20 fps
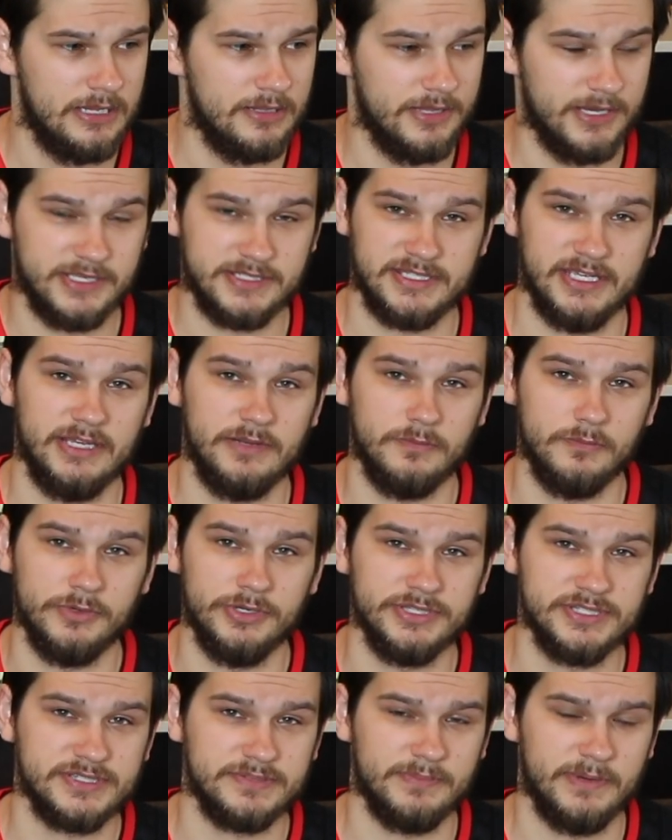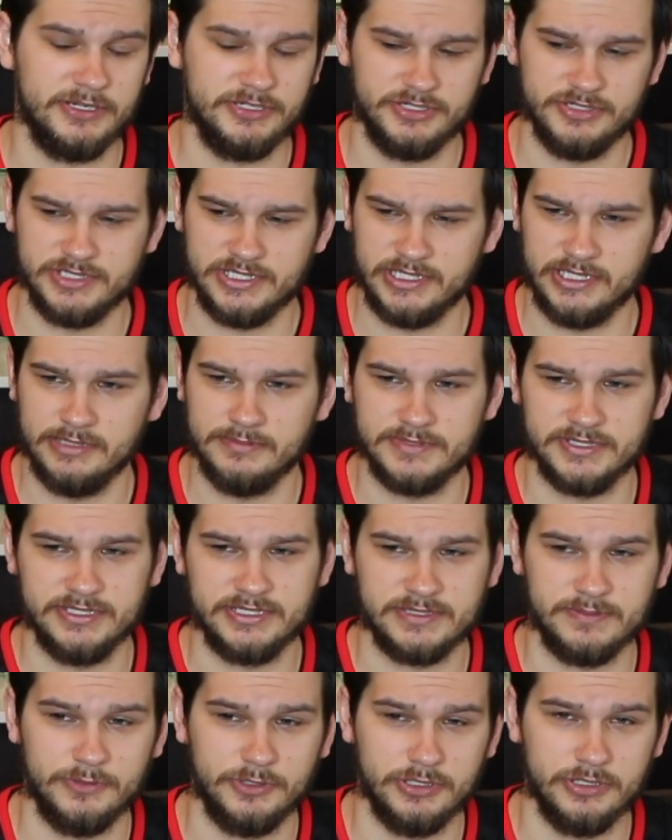Like I said, once my jersey comes
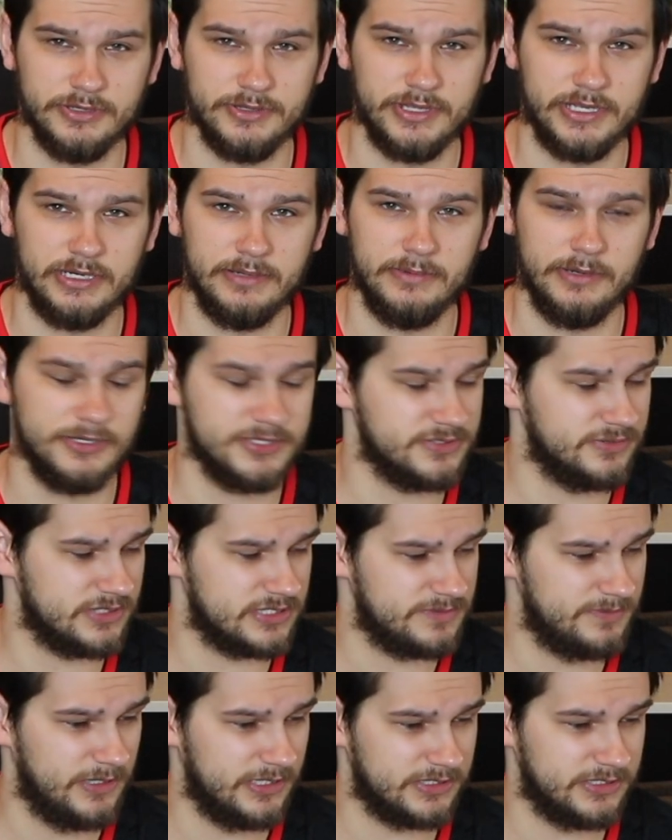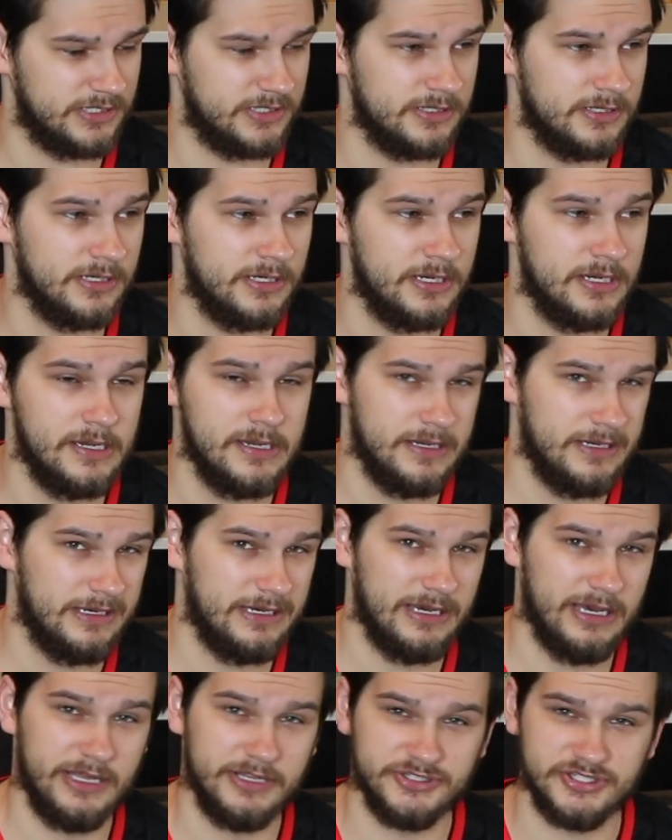in tomorrow that I'm also expecting,
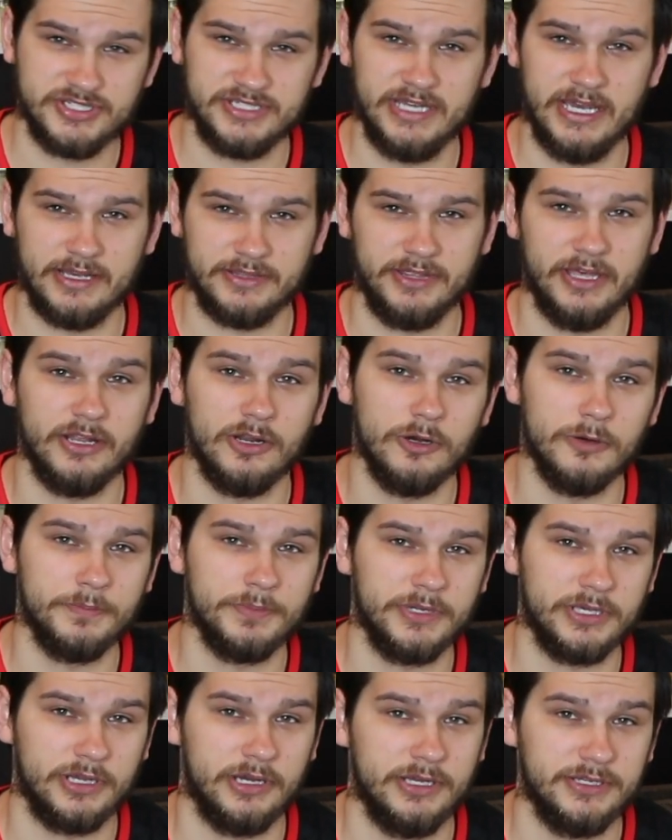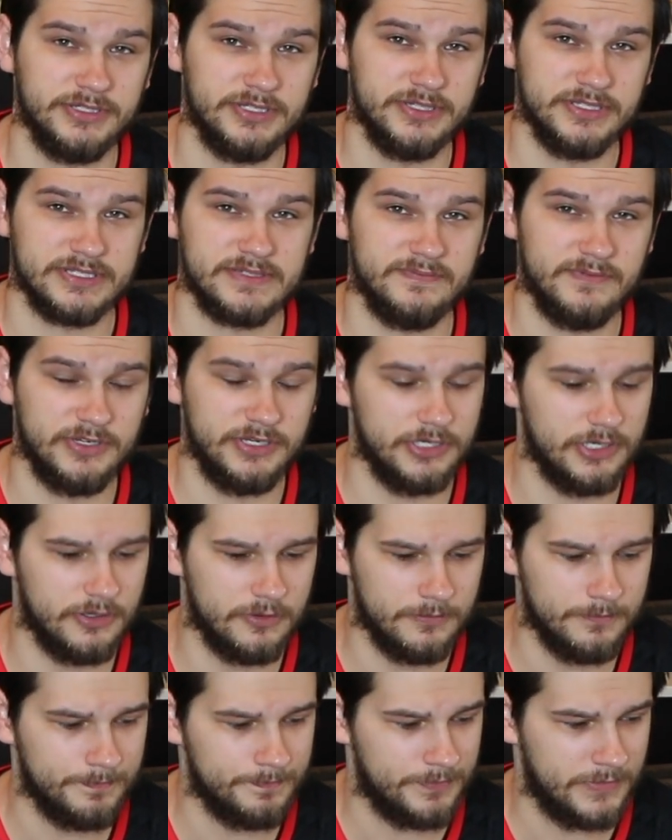I'll just tack that opening onto this
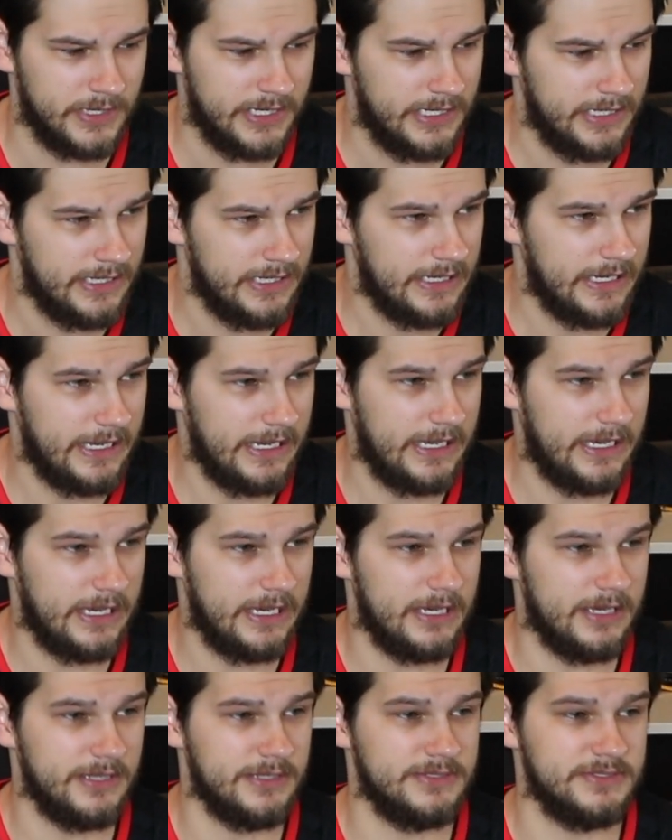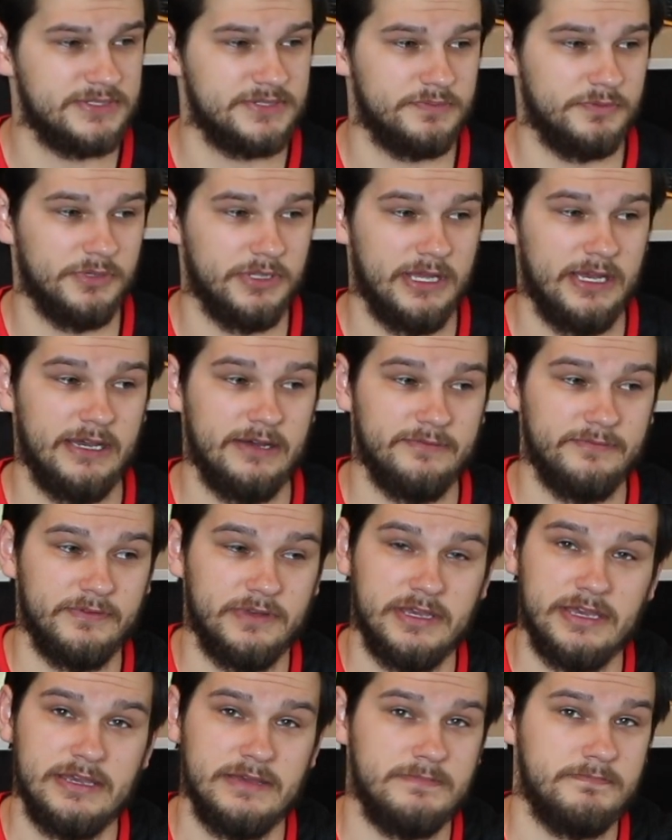video and we'll have
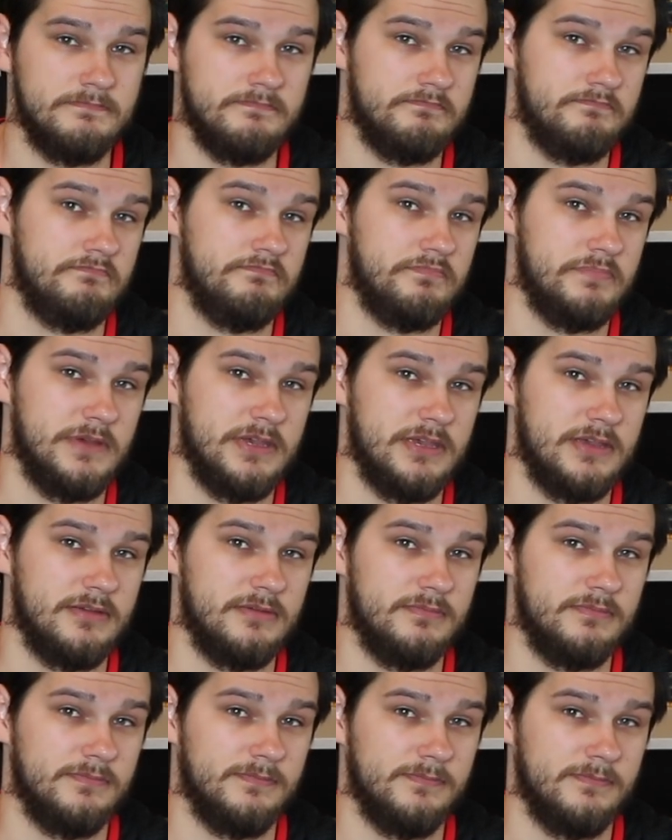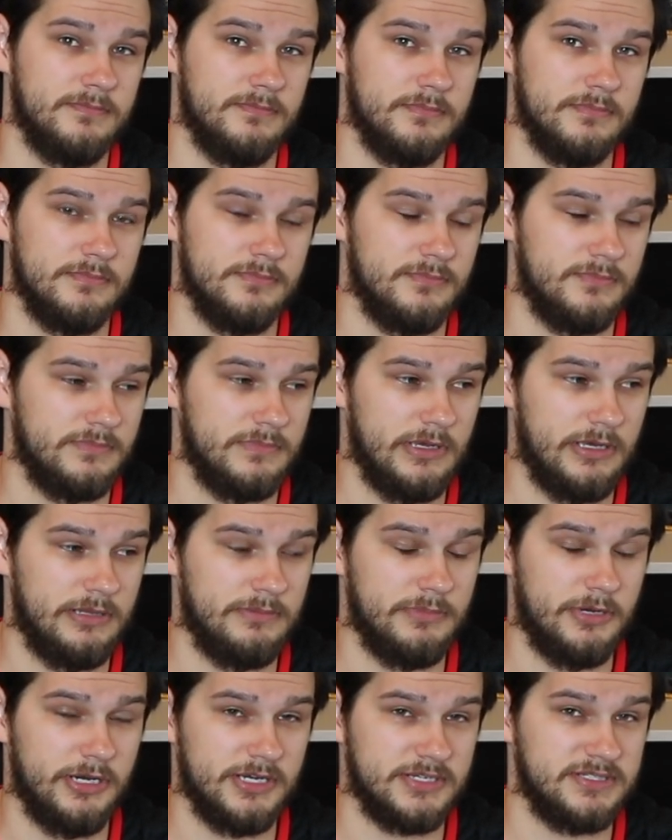a big
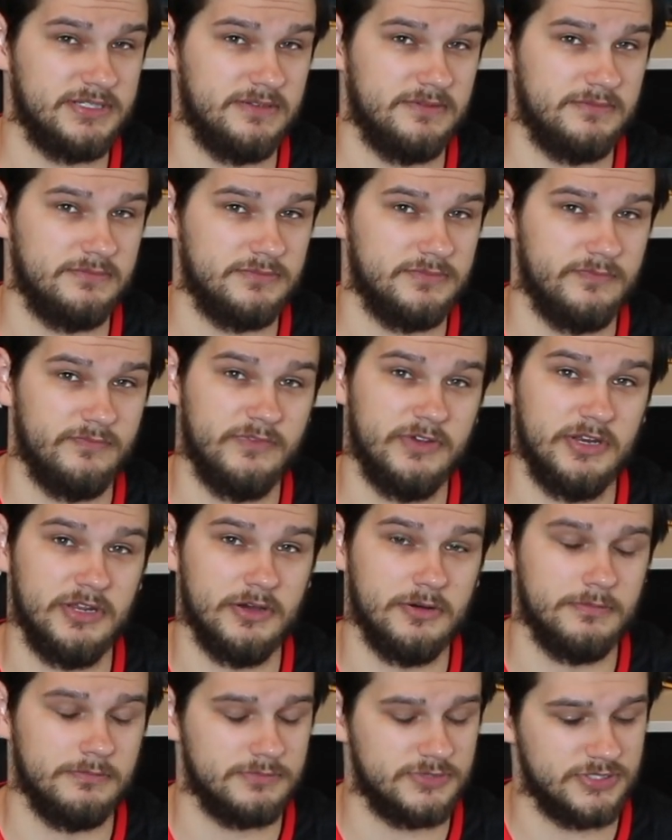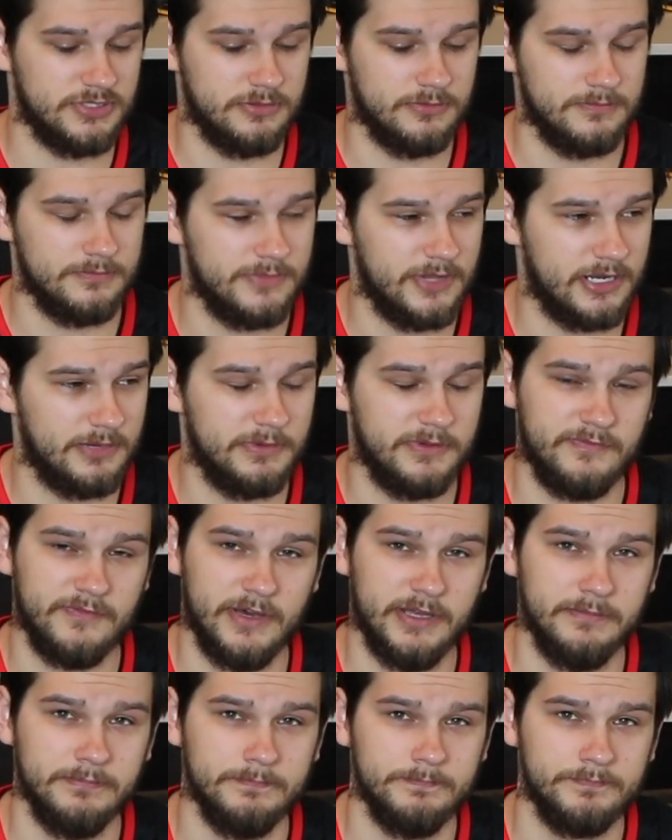unboxing video. So that'll be
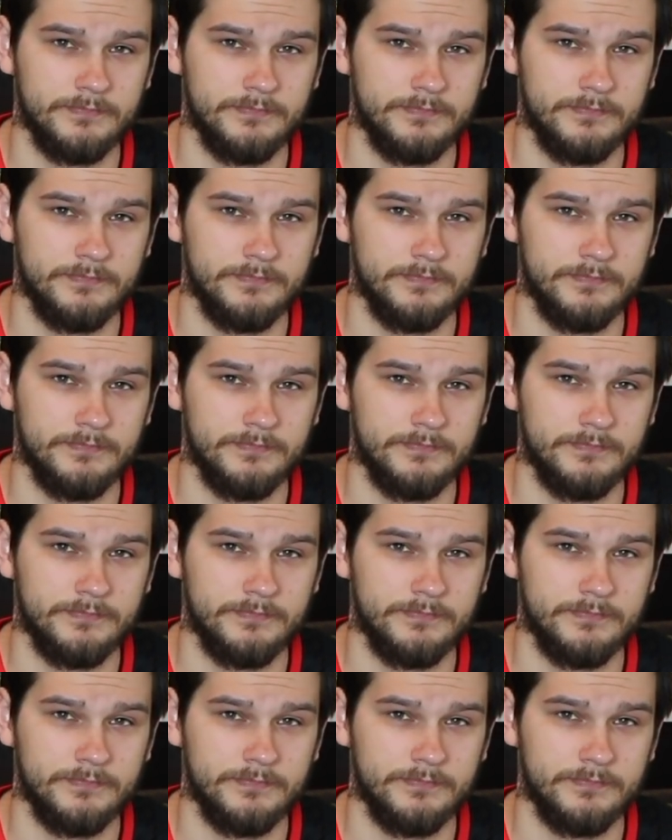fun.